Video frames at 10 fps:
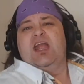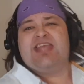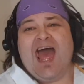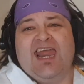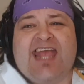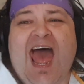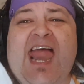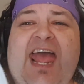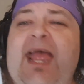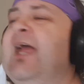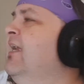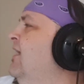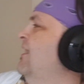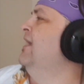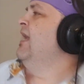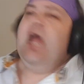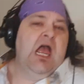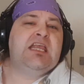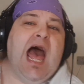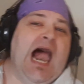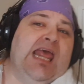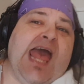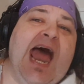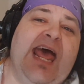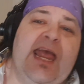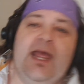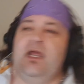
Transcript: Get it, get it. Gotta, gotta. Gotta get it.